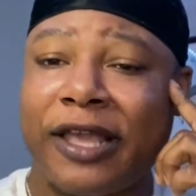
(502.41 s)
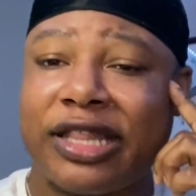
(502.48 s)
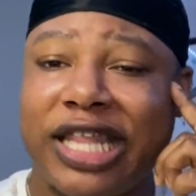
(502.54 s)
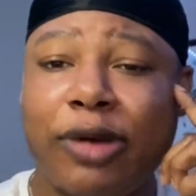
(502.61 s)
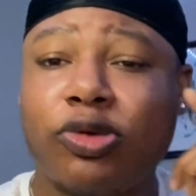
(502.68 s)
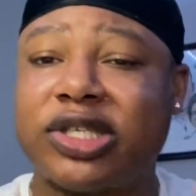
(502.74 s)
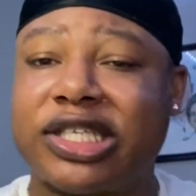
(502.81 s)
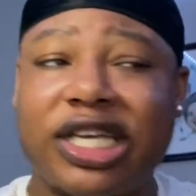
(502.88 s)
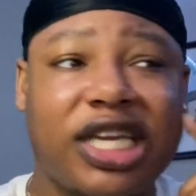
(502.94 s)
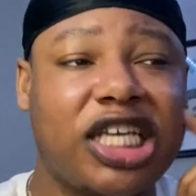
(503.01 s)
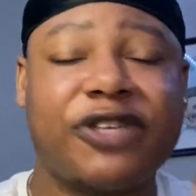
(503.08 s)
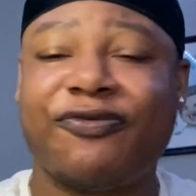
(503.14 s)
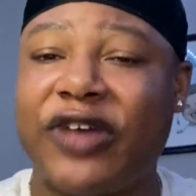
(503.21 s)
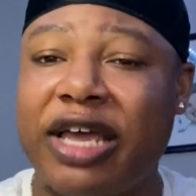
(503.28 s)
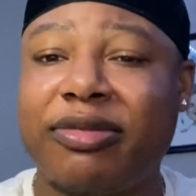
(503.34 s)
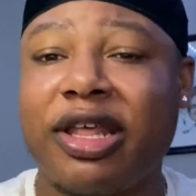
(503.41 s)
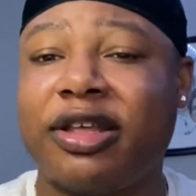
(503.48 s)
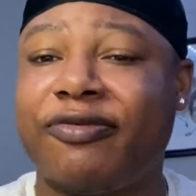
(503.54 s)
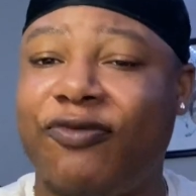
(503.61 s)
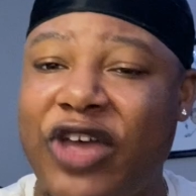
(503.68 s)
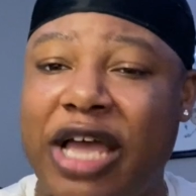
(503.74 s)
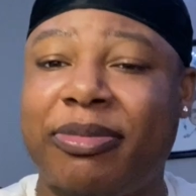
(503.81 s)
They will send these
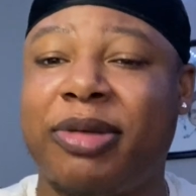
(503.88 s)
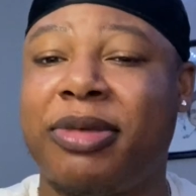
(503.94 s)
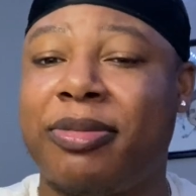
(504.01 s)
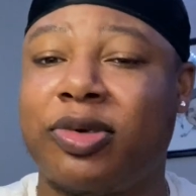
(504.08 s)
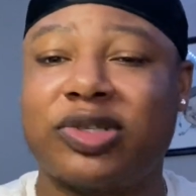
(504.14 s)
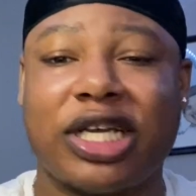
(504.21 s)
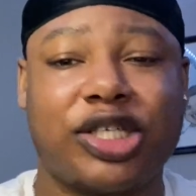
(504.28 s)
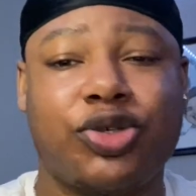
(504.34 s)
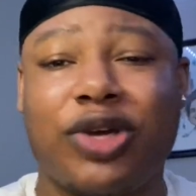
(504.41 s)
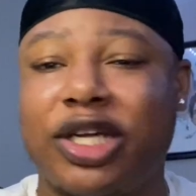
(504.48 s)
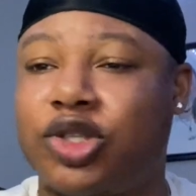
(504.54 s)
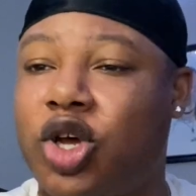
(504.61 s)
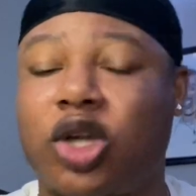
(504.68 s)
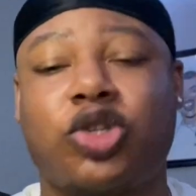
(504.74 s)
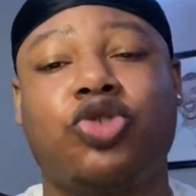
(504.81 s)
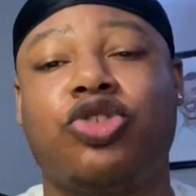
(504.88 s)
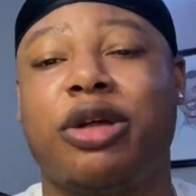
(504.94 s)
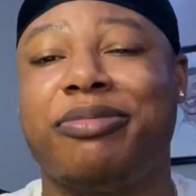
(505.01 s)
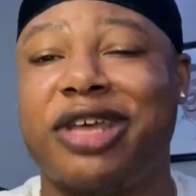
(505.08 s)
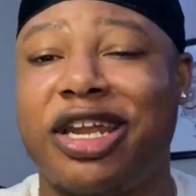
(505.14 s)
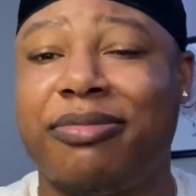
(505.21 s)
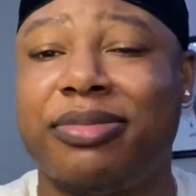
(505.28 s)
family members that you ain't talked to in a
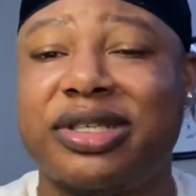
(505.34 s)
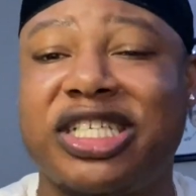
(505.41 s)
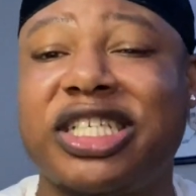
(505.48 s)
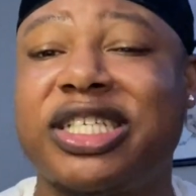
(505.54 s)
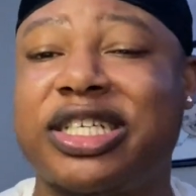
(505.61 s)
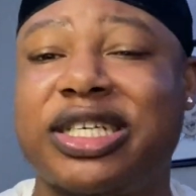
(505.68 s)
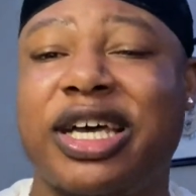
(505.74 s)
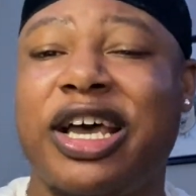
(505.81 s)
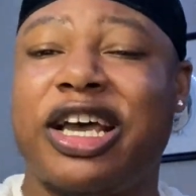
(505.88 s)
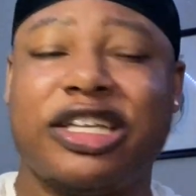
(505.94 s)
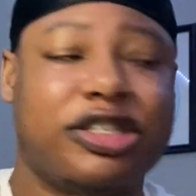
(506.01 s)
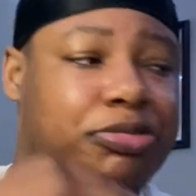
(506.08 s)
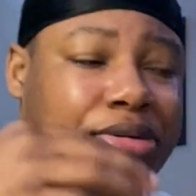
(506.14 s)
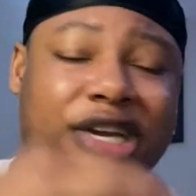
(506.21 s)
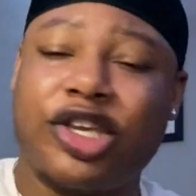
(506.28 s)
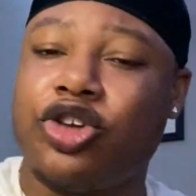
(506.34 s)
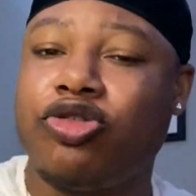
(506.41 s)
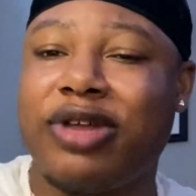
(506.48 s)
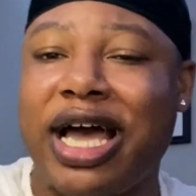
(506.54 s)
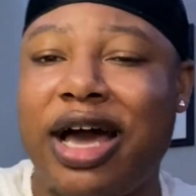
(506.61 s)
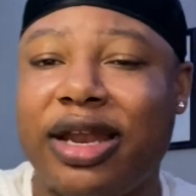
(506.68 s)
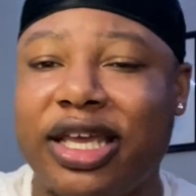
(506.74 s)
minute, but just to bring you
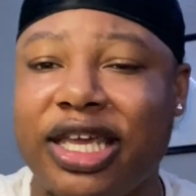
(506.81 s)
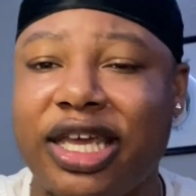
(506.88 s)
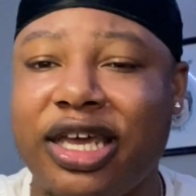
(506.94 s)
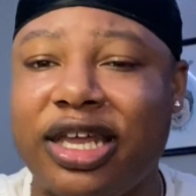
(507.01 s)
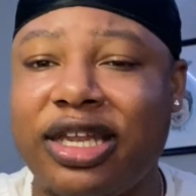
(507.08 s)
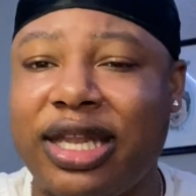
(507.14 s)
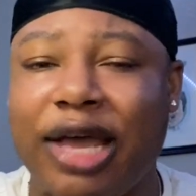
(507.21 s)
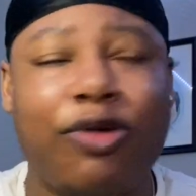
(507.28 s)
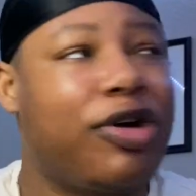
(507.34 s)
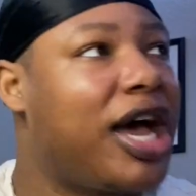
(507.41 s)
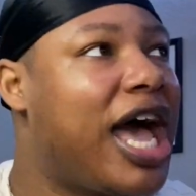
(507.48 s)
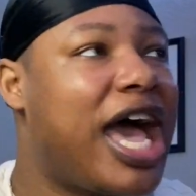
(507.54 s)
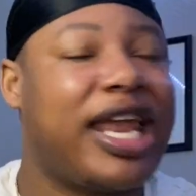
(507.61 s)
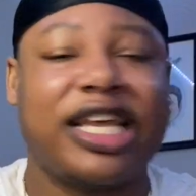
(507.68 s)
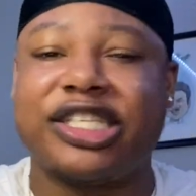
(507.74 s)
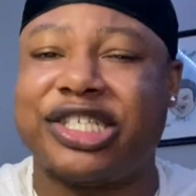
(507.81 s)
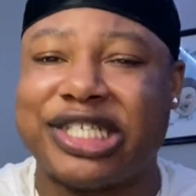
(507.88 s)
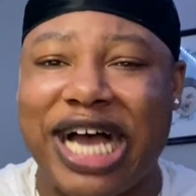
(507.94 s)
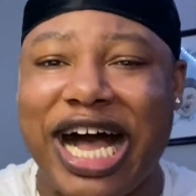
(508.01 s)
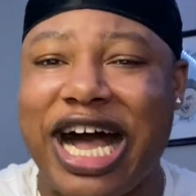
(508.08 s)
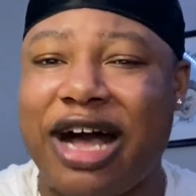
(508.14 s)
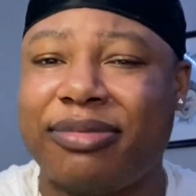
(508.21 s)
down again. They will have these
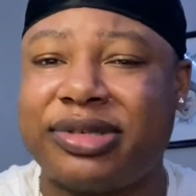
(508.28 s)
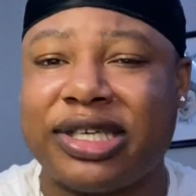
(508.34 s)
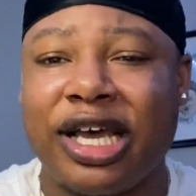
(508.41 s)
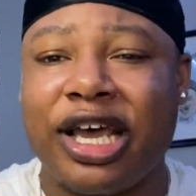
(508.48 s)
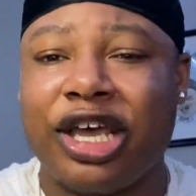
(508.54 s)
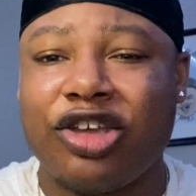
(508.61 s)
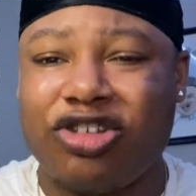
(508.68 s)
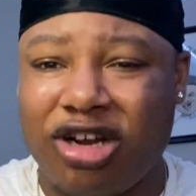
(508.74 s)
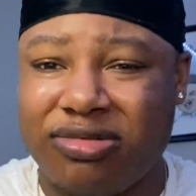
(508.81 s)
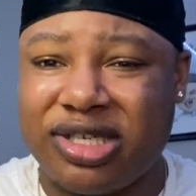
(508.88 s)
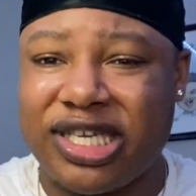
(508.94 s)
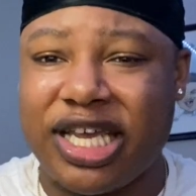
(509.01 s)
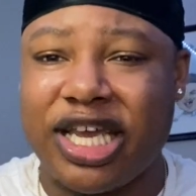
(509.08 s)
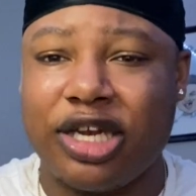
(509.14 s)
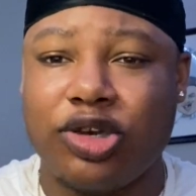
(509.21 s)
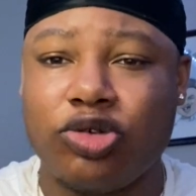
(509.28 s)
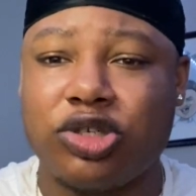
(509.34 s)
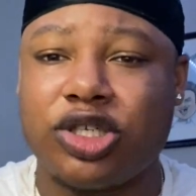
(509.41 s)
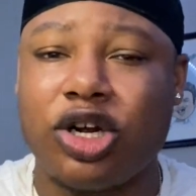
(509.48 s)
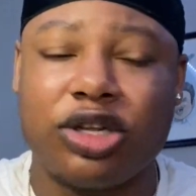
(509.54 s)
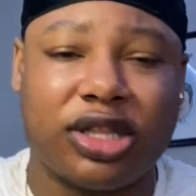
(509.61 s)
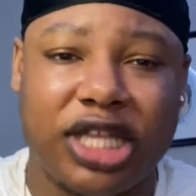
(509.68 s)
jobs, you know what I'm saying, do
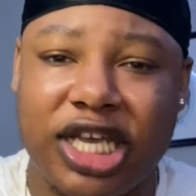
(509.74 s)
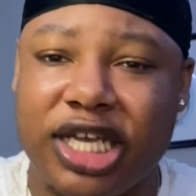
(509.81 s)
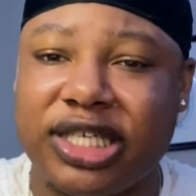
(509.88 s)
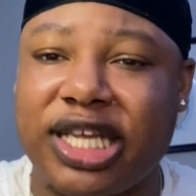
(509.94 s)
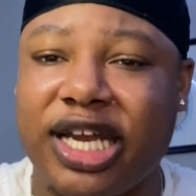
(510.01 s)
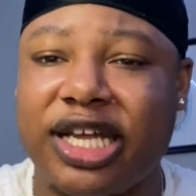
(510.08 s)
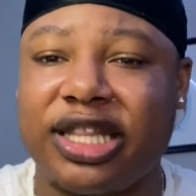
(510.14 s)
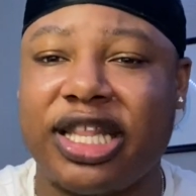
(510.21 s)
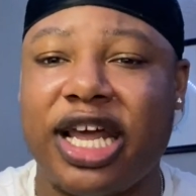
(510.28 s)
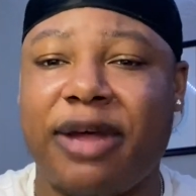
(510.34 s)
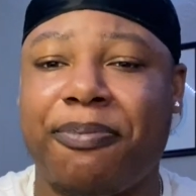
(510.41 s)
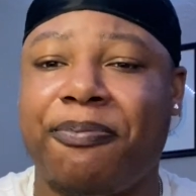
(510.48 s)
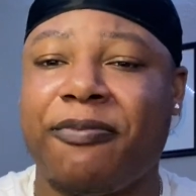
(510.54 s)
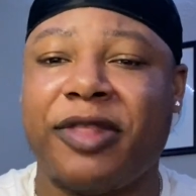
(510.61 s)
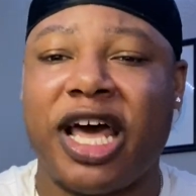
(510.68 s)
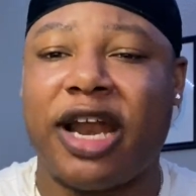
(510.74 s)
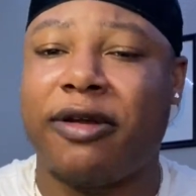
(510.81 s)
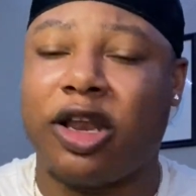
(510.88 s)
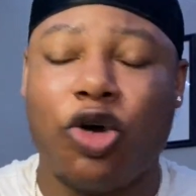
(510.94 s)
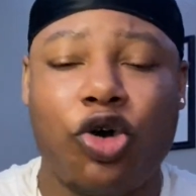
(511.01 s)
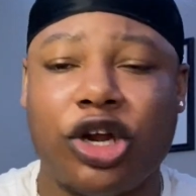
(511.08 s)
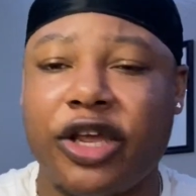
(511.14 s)
certain things that'll
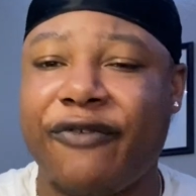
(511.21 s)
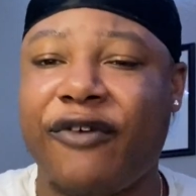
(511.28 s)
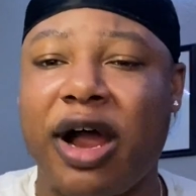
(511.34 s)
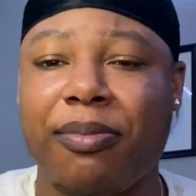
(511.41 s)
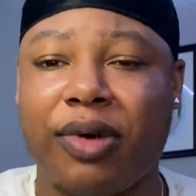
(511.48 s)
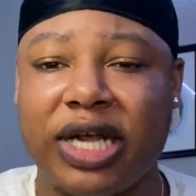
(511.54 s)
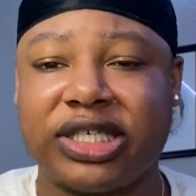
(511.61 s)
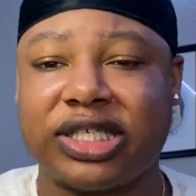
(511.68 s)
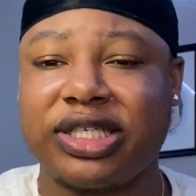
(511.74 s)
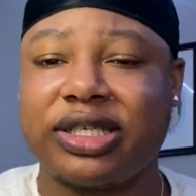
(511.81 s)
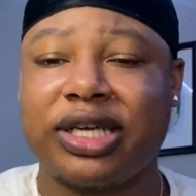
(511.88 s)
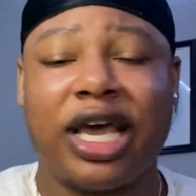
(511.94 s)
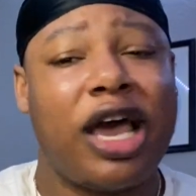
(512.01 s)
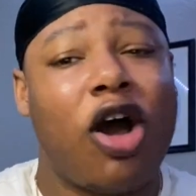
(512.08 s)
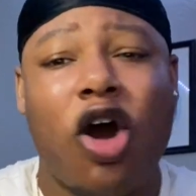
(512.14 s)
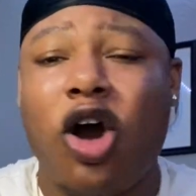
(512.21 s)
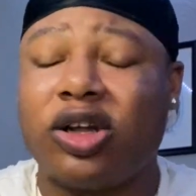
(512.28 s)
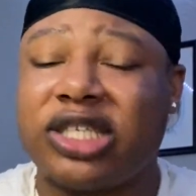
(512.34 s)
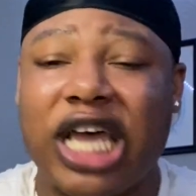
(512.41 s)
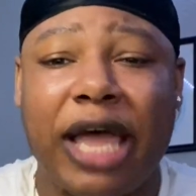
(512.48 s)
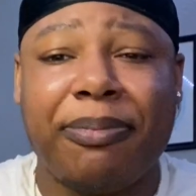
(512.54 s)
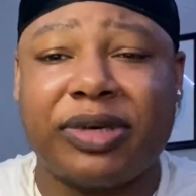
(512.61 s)
lower your vibration, all
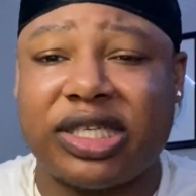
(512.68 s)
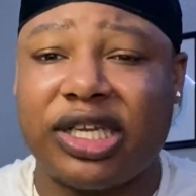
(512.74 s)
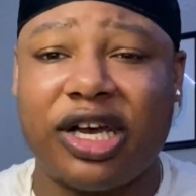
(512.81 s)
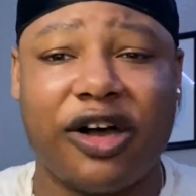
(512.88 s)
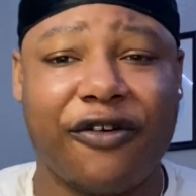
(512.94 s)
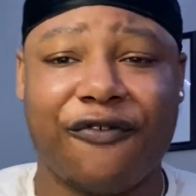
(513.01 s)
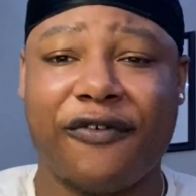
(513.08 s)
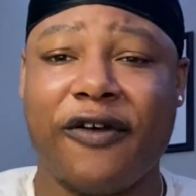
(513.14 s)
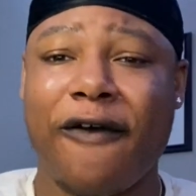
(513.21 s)
type of stuff.